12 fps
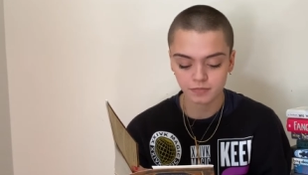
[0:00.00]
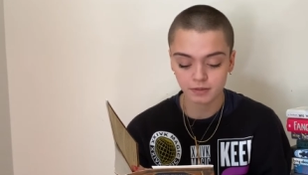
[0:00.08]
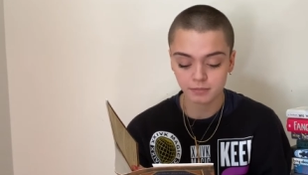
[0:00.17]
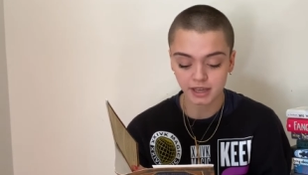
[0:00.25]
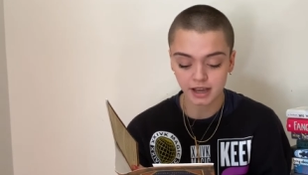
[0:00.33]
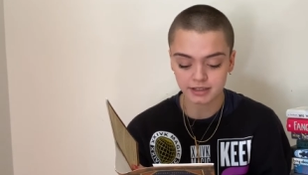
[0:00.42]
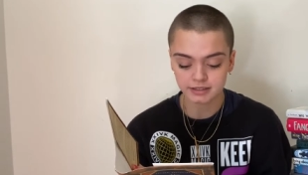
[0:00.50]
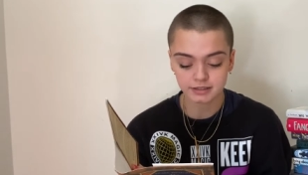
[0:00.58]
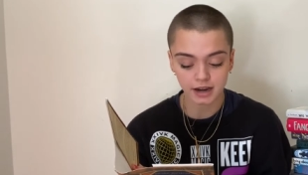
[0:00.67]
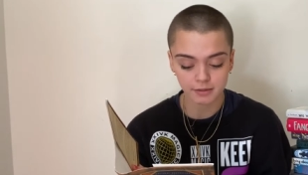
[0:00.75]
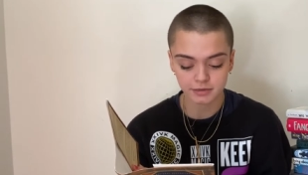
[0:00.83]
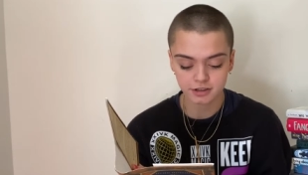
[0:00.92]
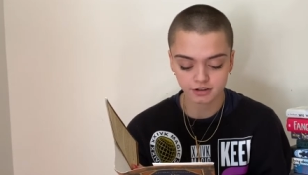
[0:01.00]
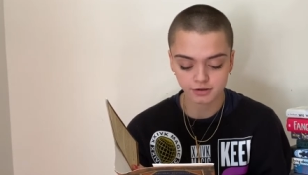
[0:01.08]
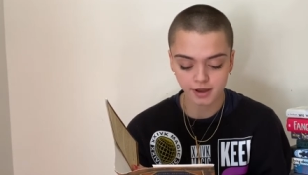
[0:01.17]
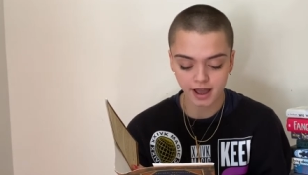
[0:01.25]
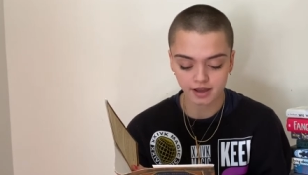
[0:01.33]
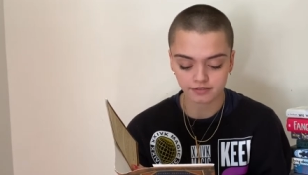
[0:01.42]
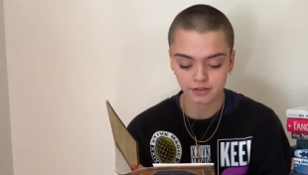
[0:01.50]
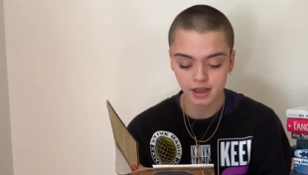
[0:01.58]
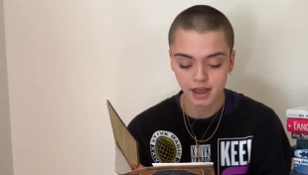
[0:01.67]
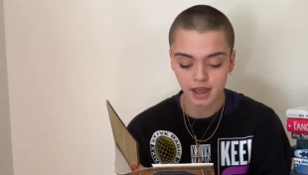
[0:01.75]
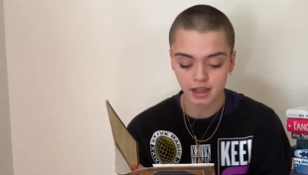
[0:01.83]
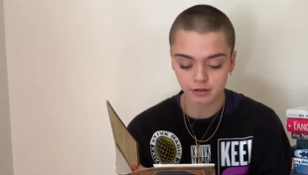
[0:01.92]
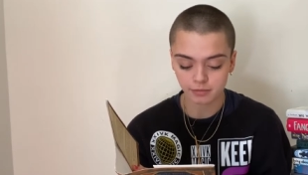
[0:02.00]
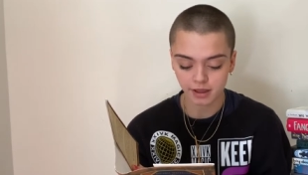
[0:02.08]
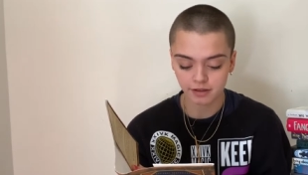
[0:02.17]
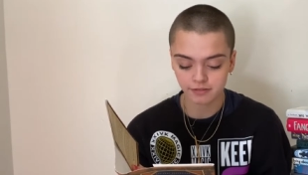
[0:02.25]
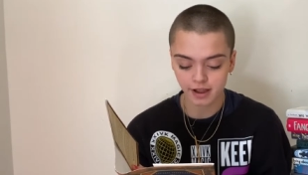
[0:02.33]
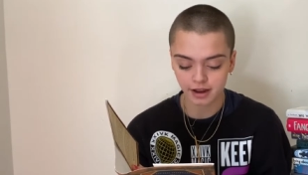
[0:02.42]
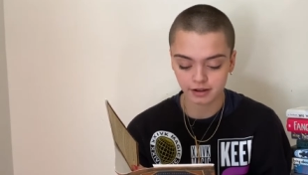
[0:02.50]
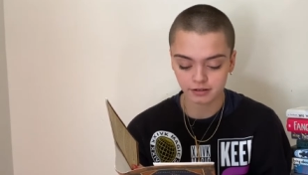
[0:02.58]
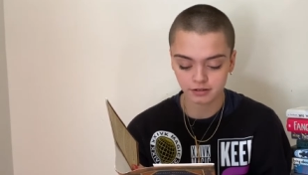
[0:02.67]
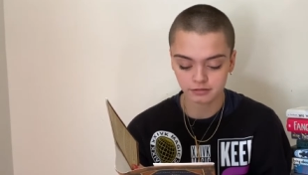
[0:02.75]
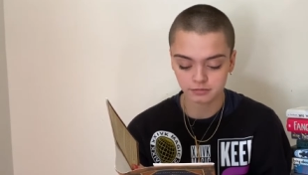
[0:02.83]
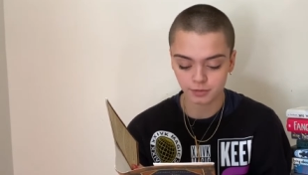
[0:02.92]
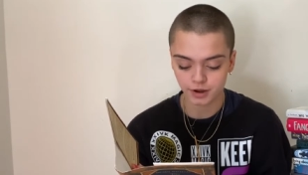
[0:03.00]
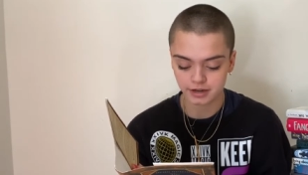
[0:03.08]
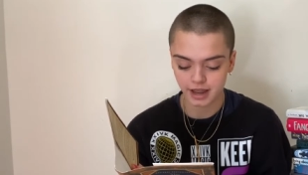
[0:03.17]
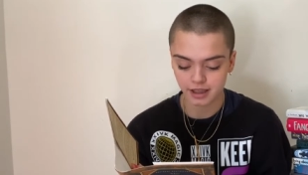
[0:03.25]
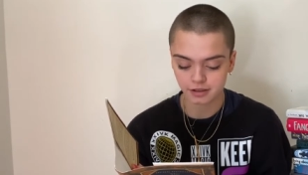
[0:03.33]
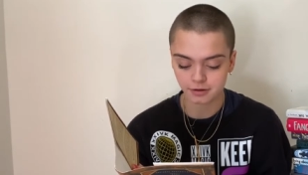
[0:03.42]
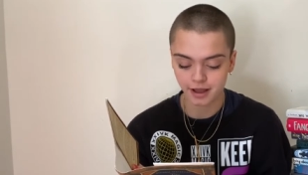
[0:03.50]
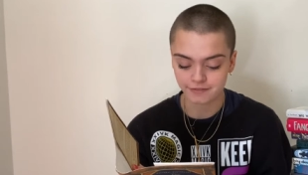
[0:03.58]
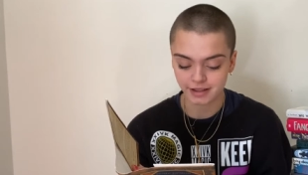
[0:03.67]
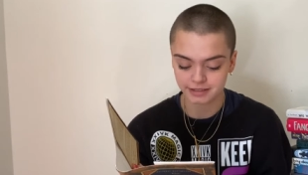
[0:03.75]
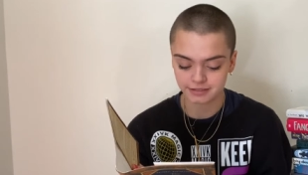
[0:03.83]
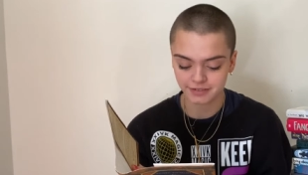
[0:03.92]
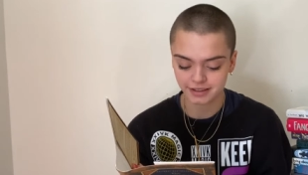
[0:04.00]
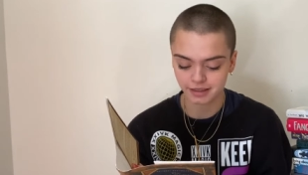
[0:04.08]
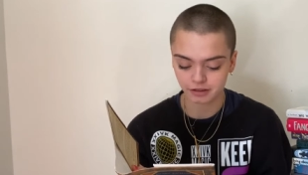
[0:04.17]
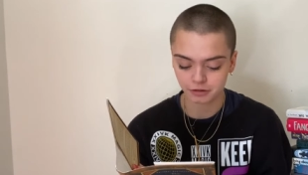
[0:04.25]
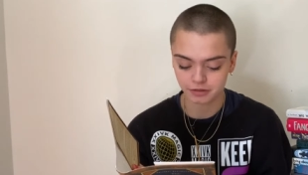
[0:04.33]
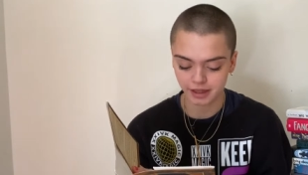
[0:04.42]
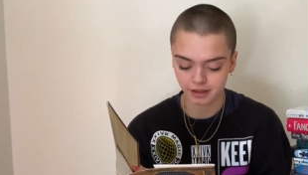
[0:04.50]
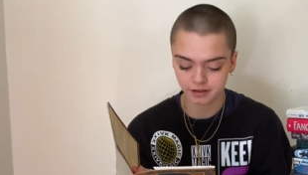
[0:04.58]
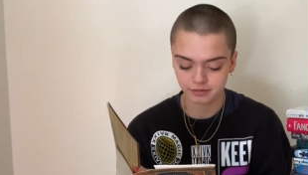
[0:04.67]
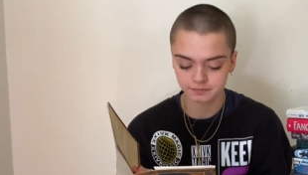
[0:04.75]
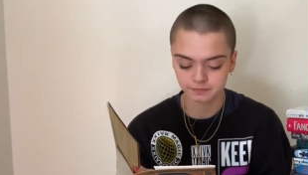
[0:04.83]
because time is all you have, and you may find one day you have less of it than you think.